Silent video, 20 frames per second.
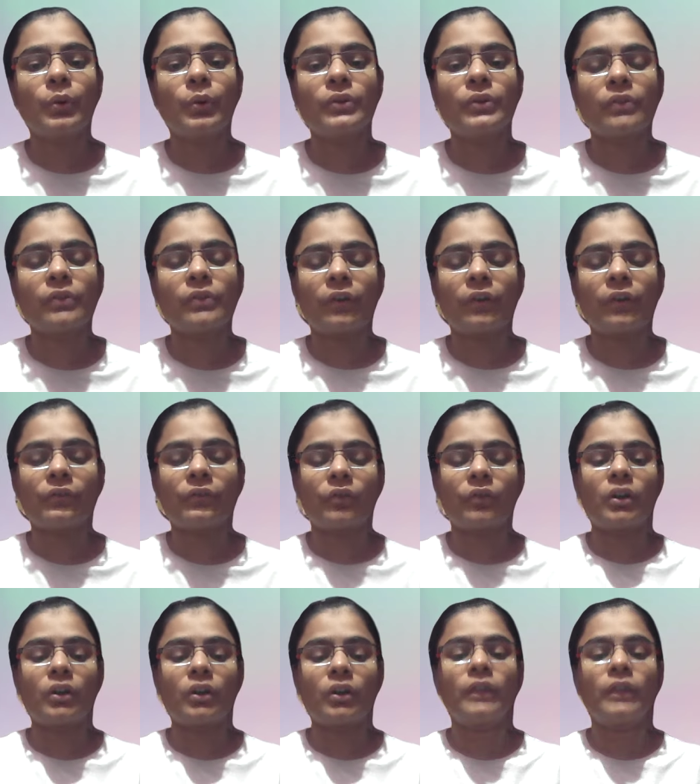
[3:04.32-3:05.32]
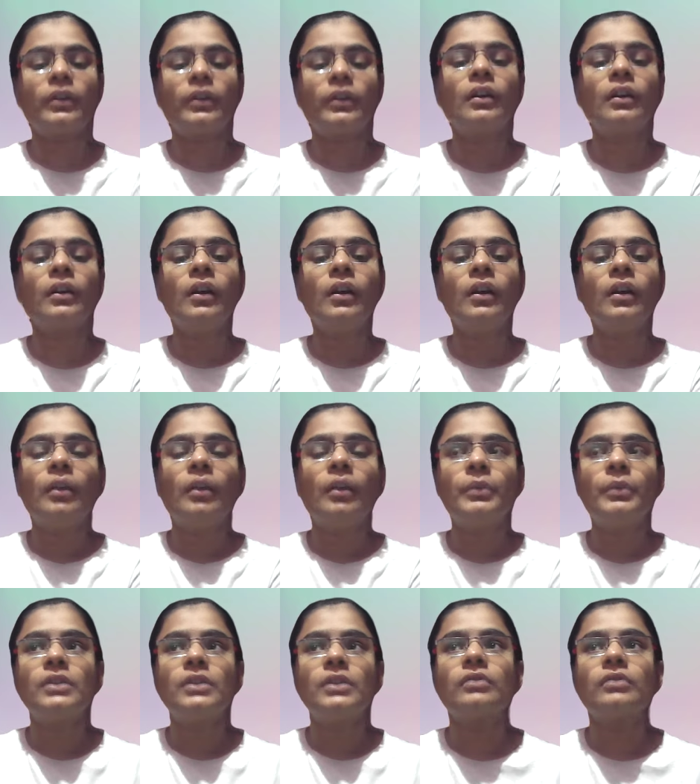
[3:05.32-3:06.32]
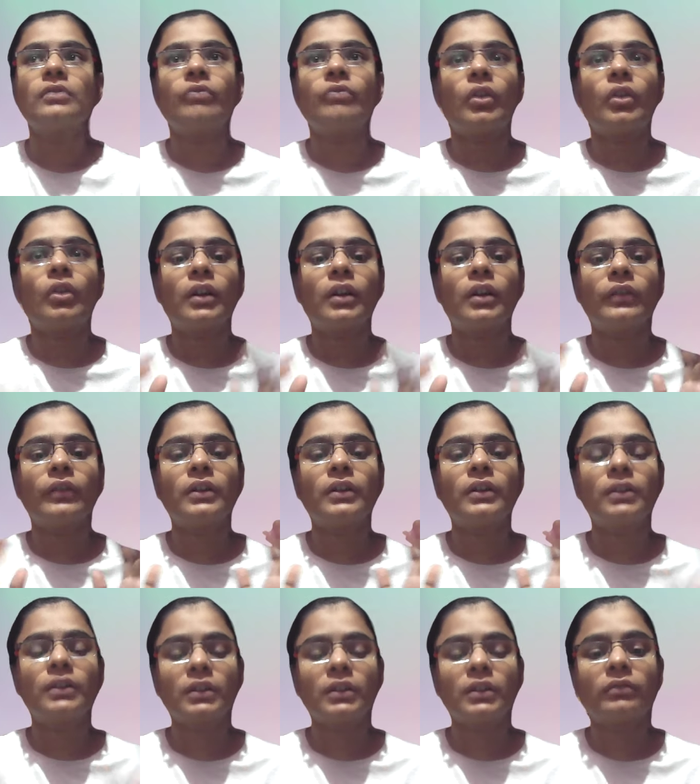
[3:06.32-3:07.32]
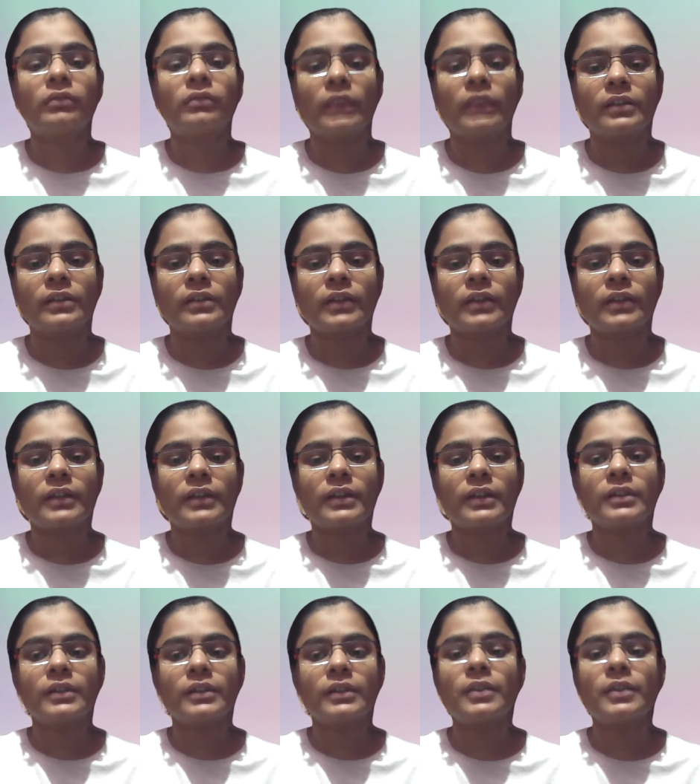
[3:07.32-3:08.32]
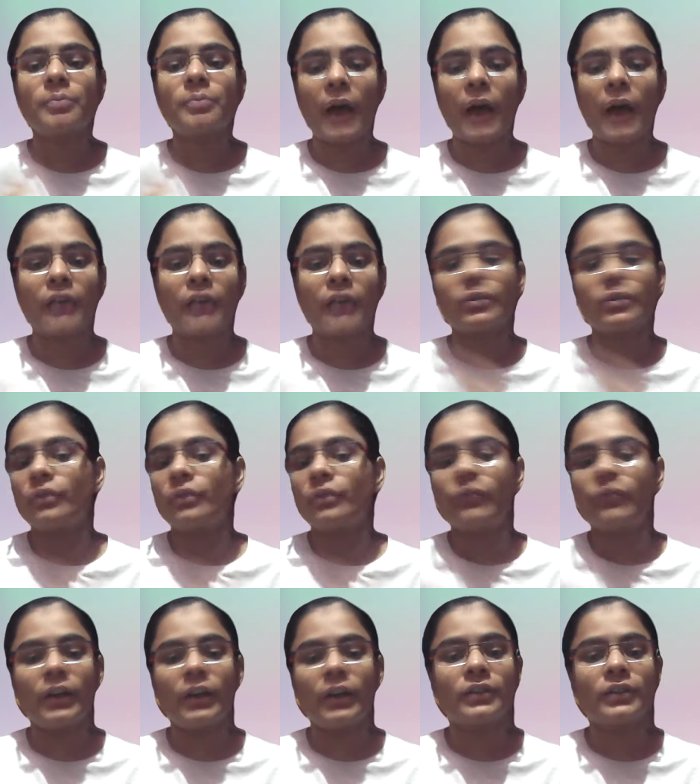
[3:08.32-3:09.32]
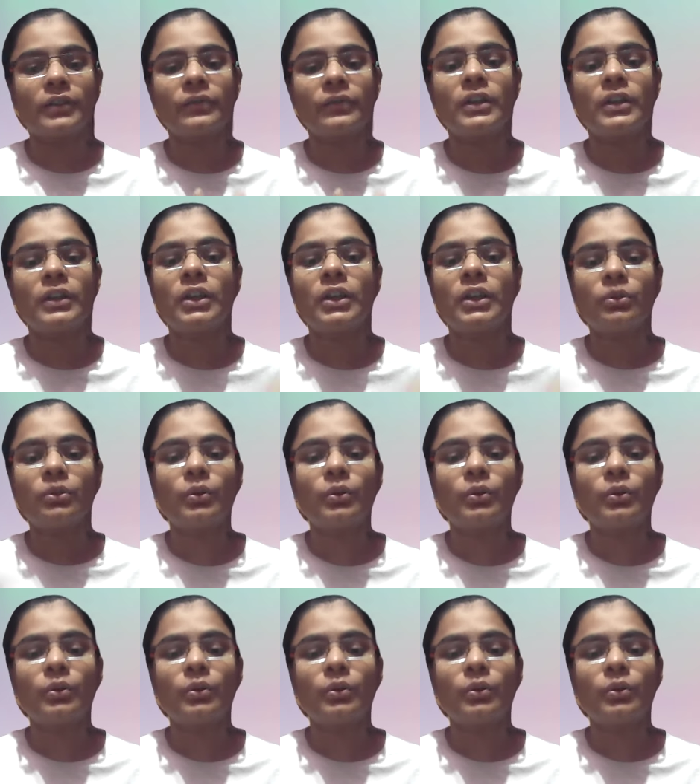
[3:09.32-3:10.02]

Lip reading: of whatever the test cases is pass or fails. We need to